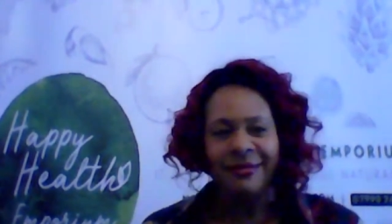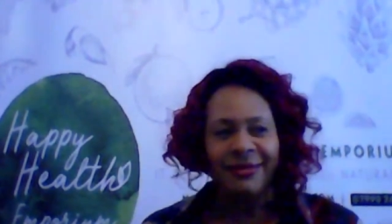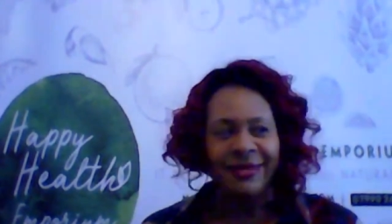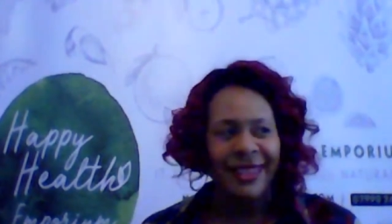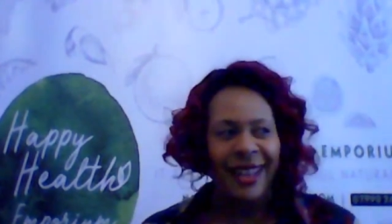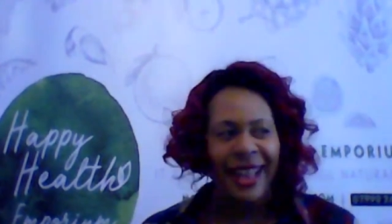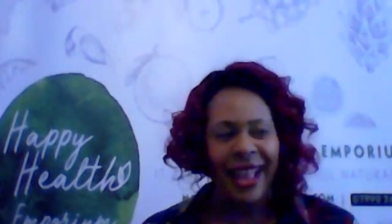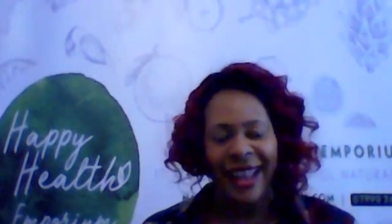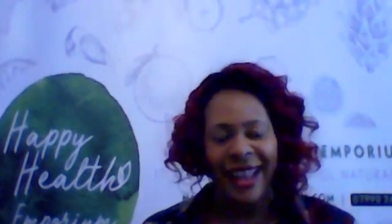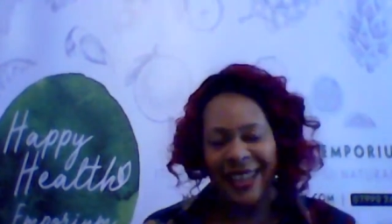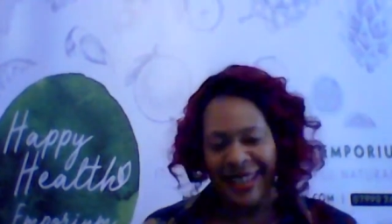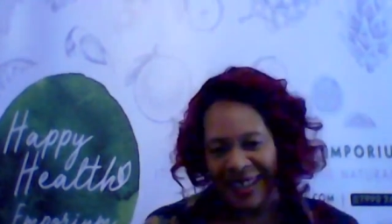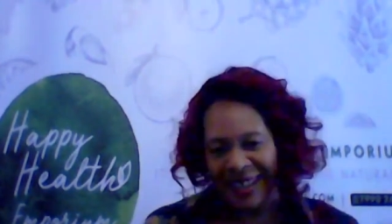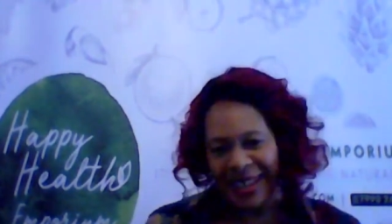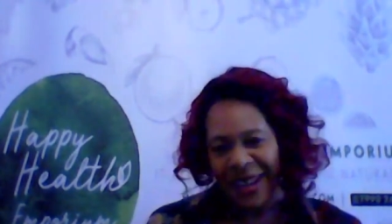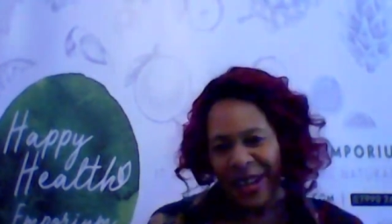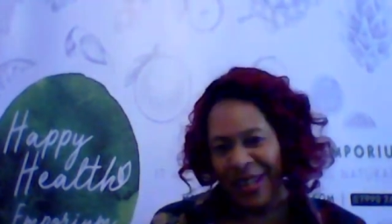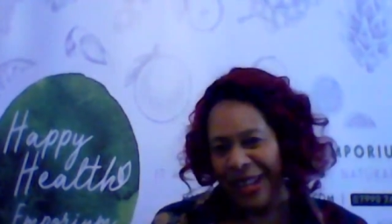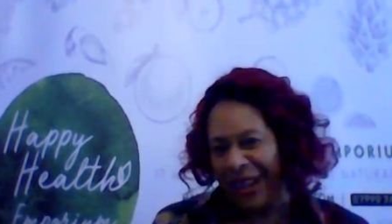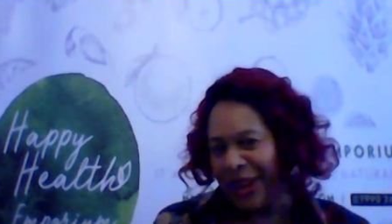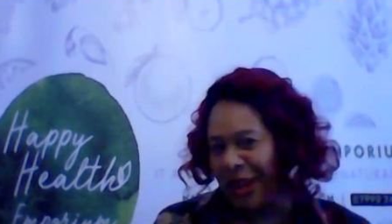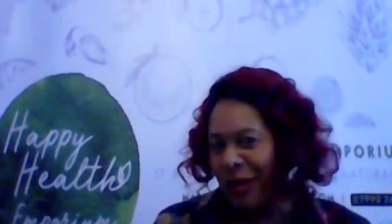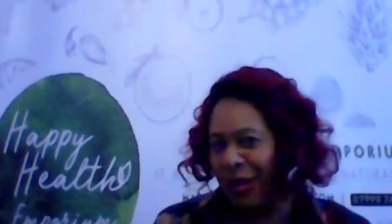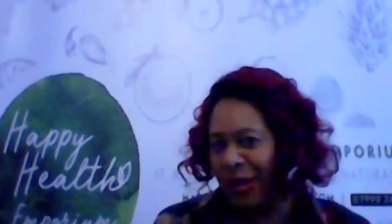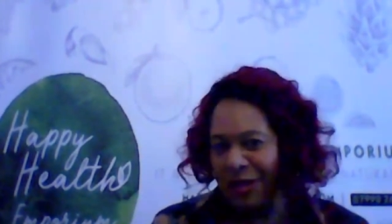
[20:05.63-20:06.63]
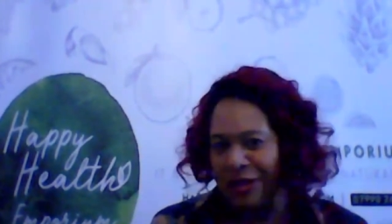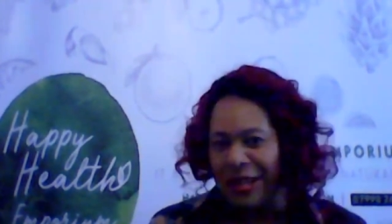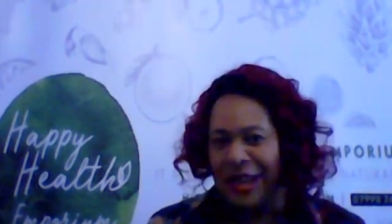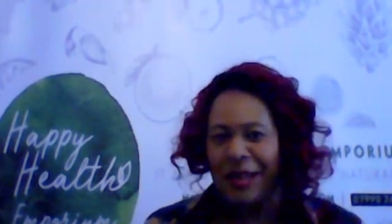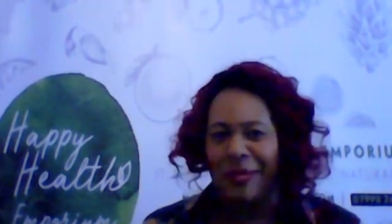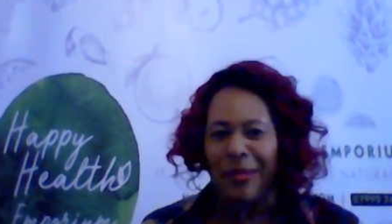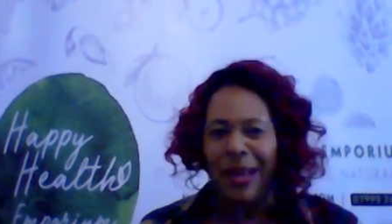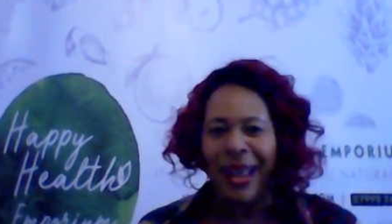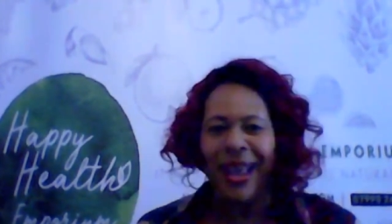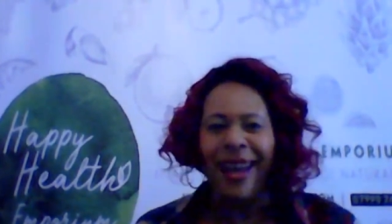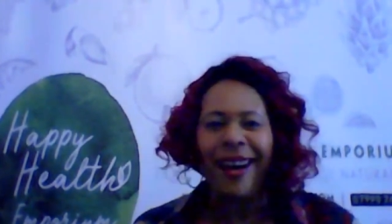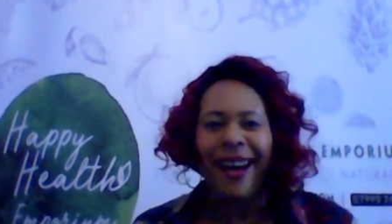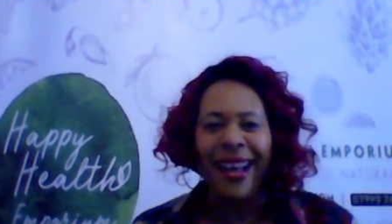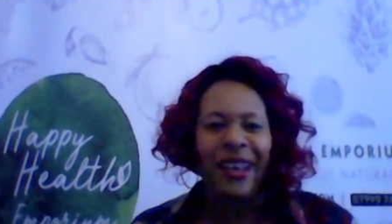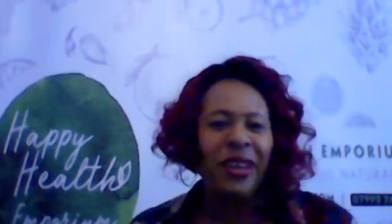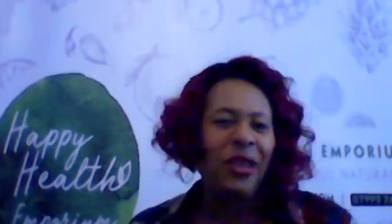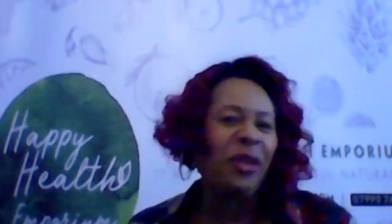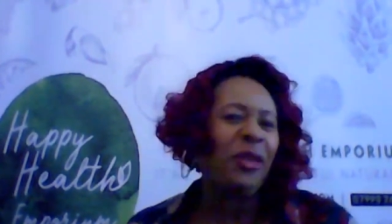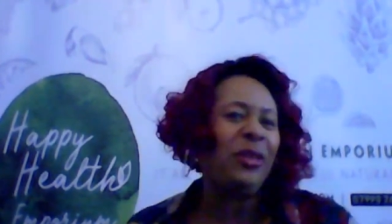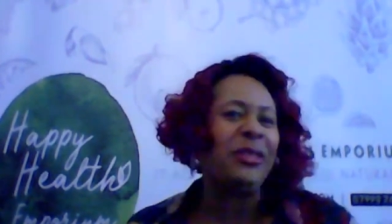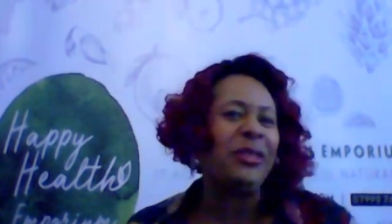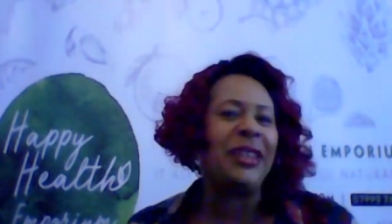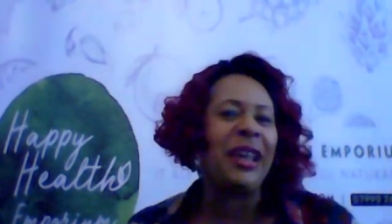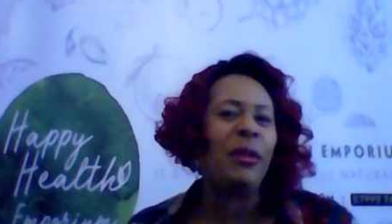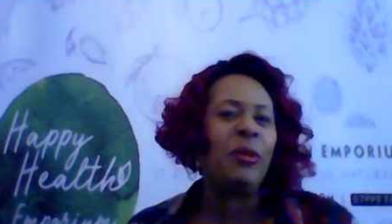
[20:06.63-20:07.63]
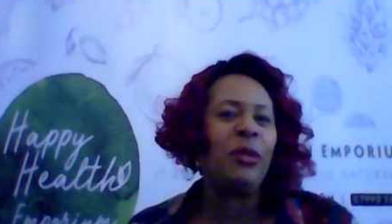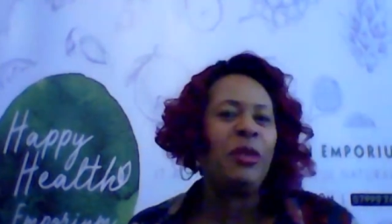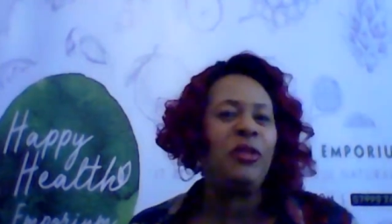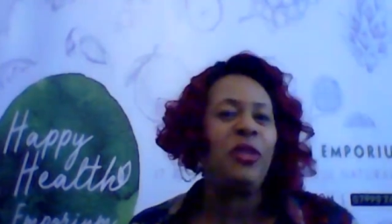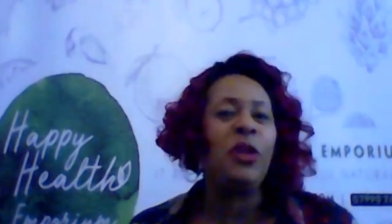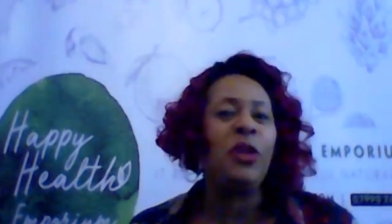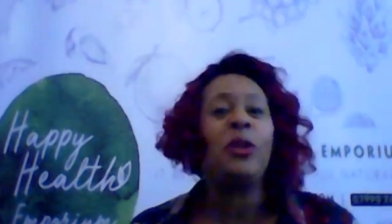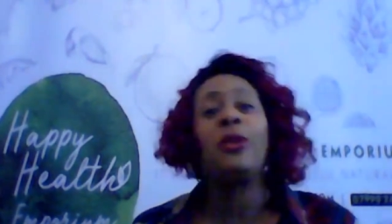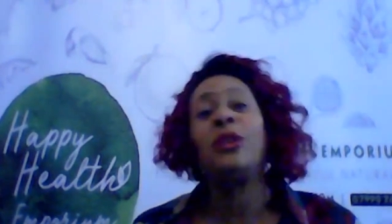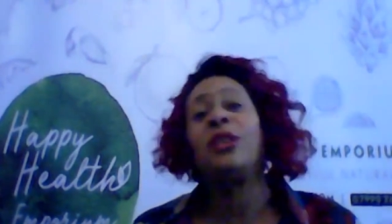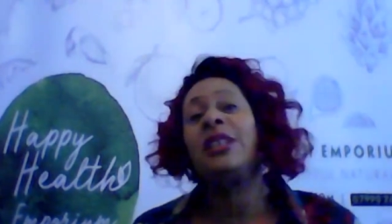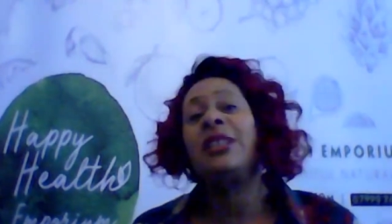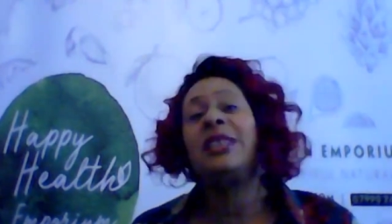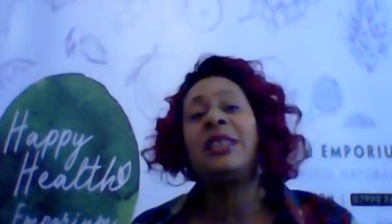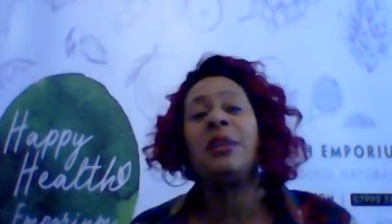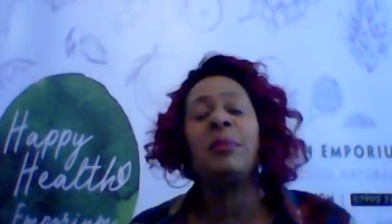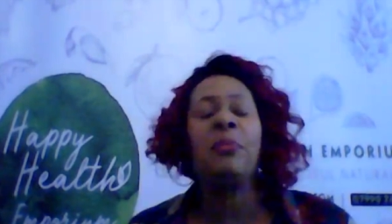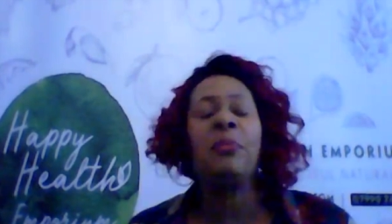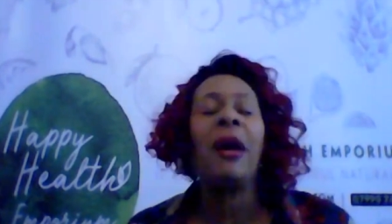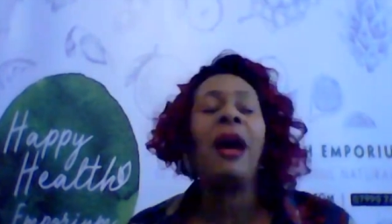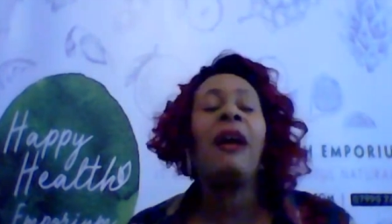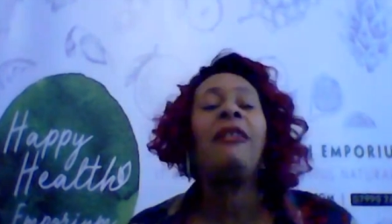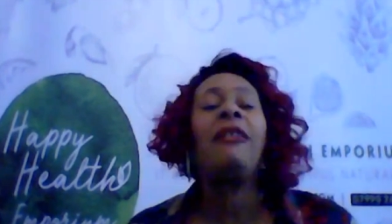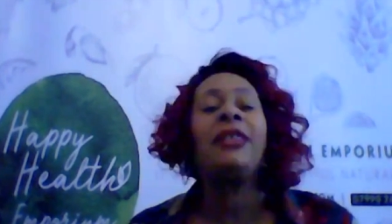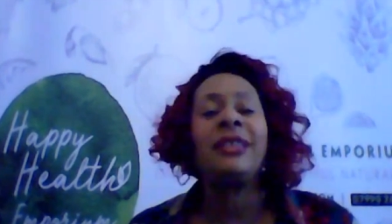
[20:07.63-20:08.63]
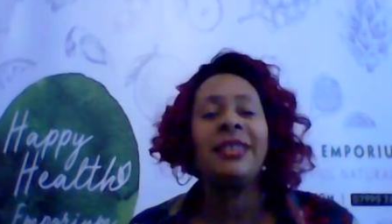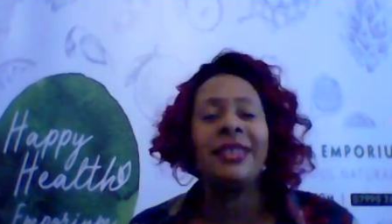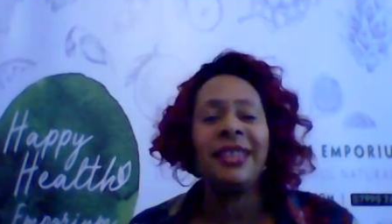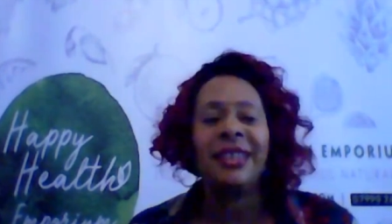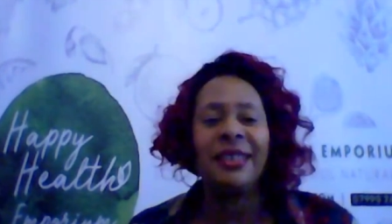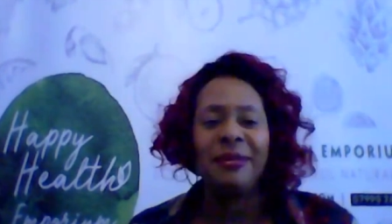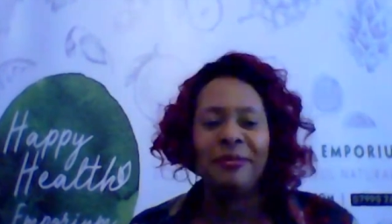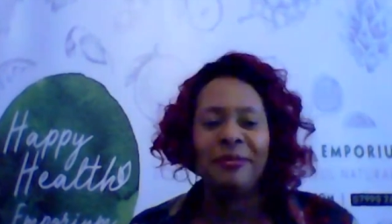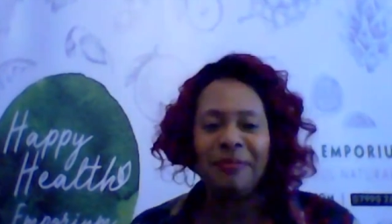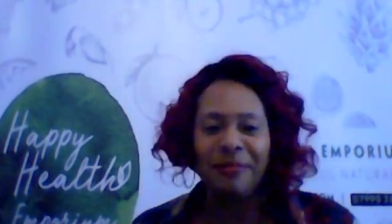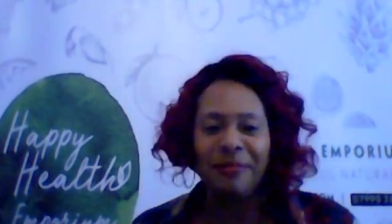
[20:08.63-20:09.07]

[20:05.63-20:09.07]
like they don't want to really make eye contact with you because it's embarrassing.